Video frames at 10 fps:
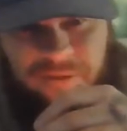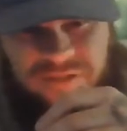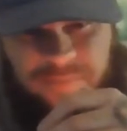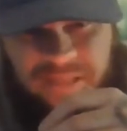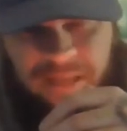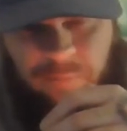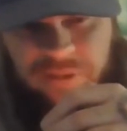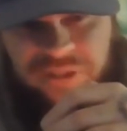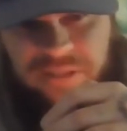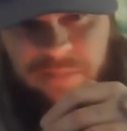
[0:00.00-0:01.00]
but that one
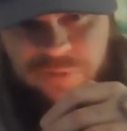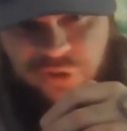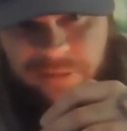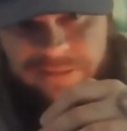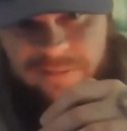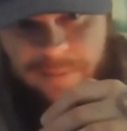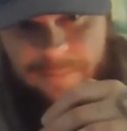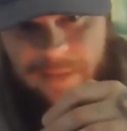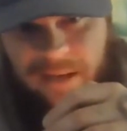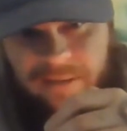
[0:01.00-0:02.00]
just comes straight to my
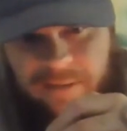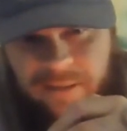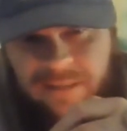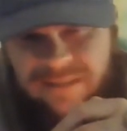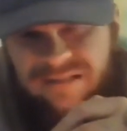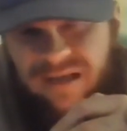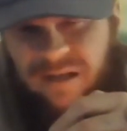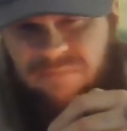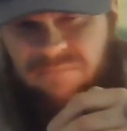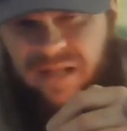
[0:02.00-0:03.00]
mind.
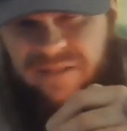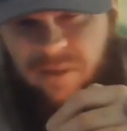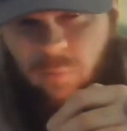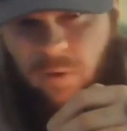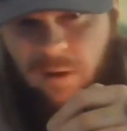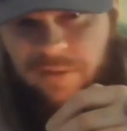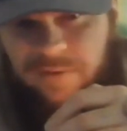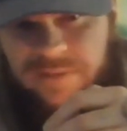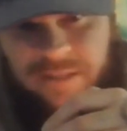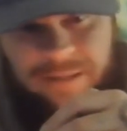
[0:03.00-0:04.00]
Um, and there were
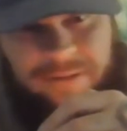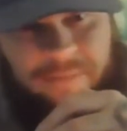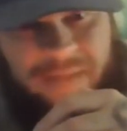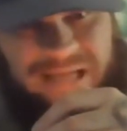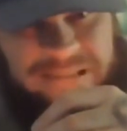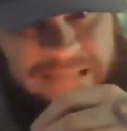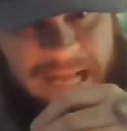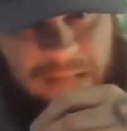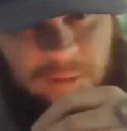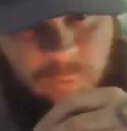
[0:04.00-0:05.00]
others. The Max
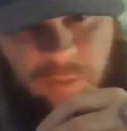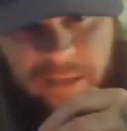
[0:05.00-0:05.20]
Holloway